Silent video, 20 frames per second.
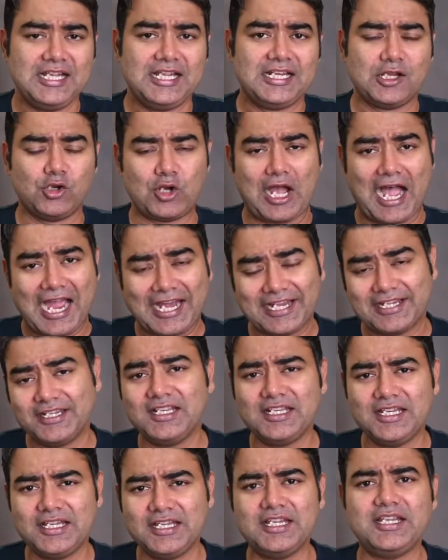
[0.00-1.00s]
Now
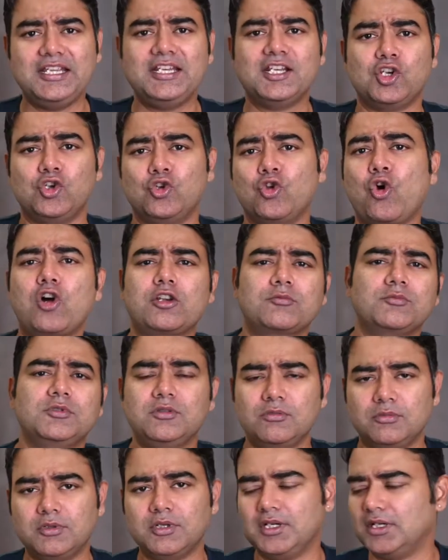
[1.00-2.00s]
ideally in a
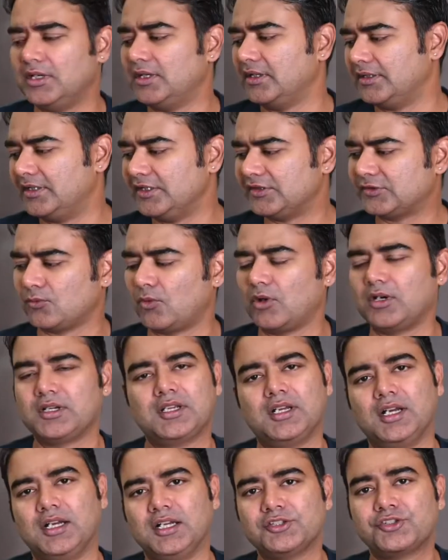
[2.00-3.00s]
normal world, this
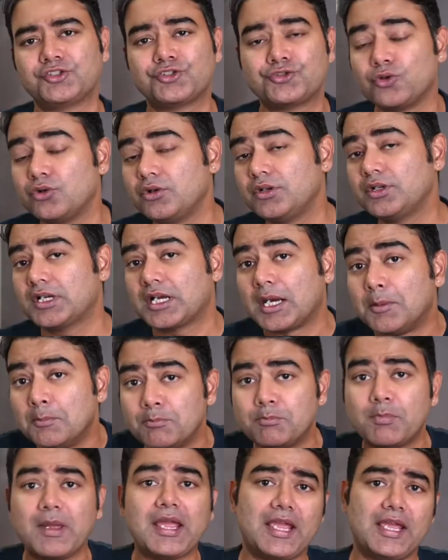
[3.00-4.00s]
vodka should
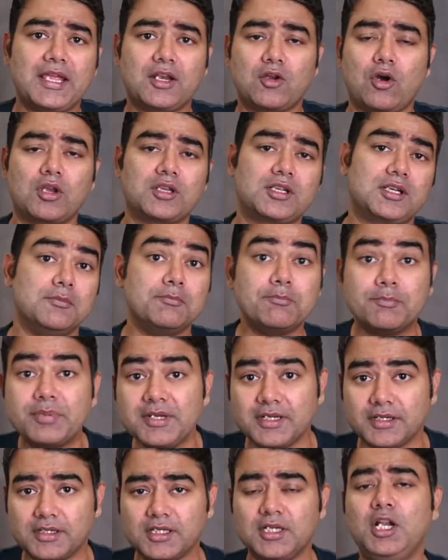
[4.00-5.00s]
compare or
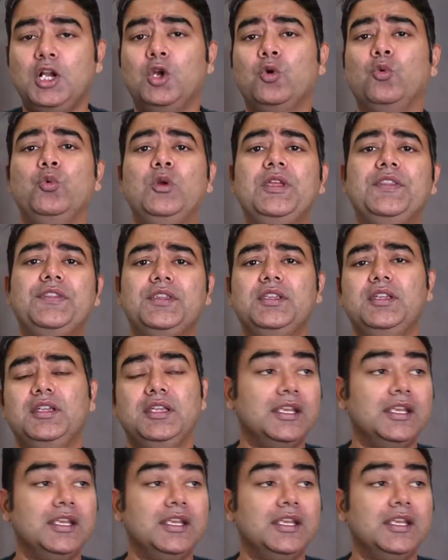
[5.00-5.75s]
compete with,